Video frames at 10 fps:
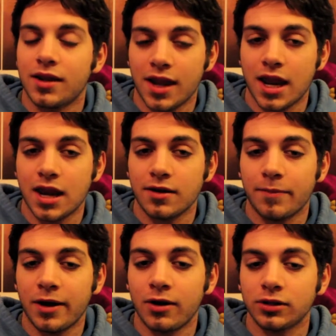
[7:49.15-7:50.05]
And
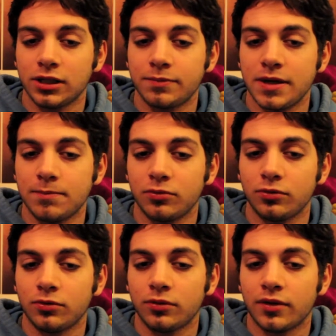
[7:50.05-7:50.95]
apparently
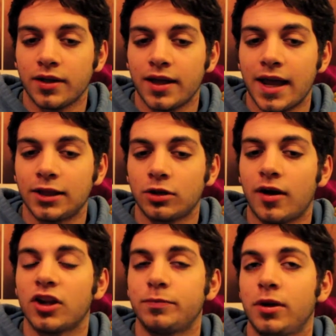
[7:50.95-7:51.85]
people had their
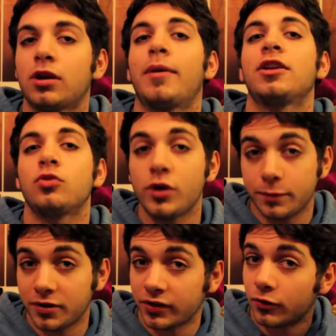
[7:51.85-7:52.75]
eyes peeled on my
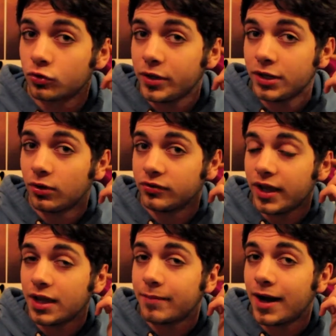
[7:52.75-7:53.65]
tweets because I was tweeting all
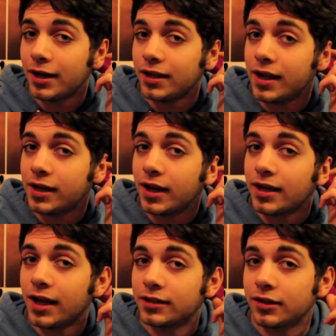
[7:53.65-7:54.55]
day about it, and then I
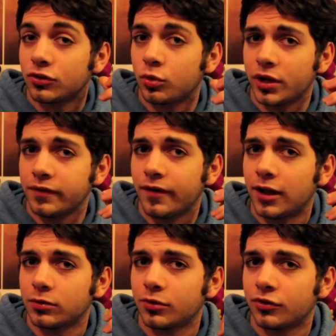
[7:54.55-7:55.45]
got like 20
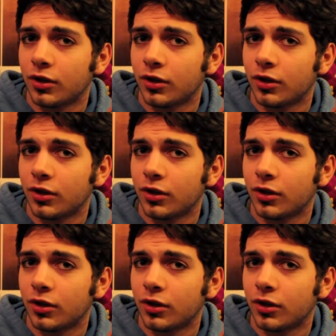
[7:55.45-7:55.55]
followers.